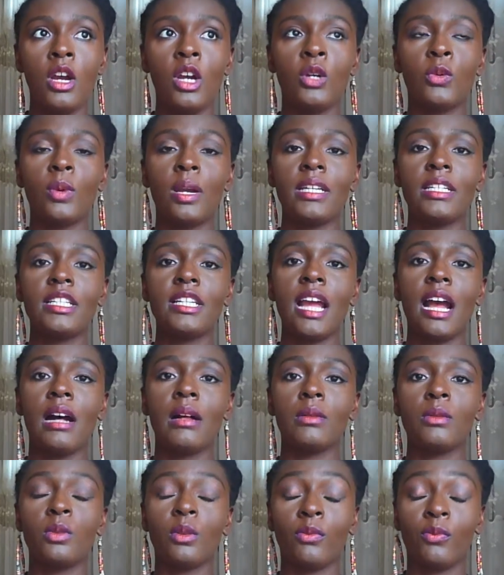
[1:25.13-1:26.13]
which
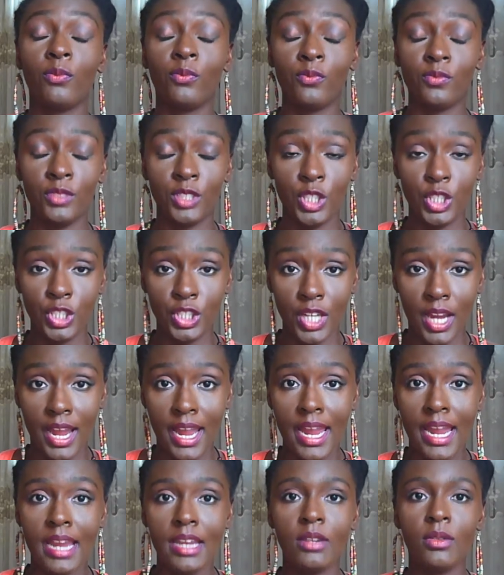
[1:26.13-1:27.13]
helps with
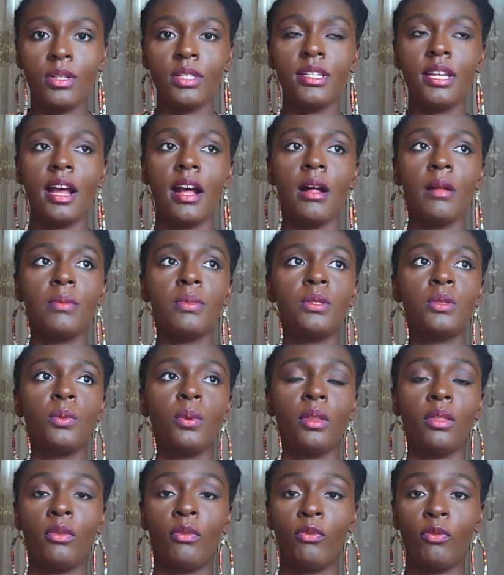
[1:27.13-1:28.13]
shine, which helps
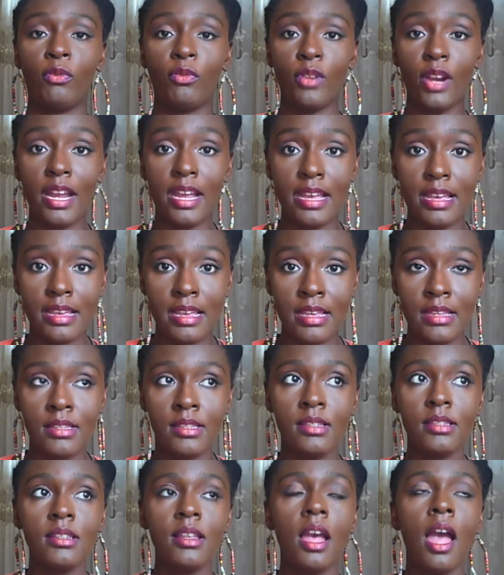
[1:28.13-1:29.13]
with
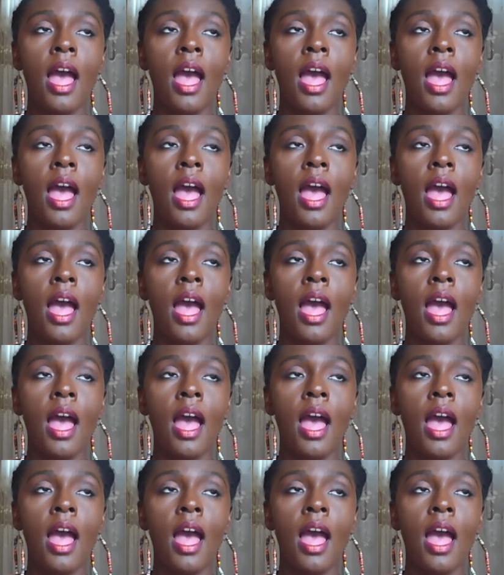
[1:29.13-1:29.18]
frizz.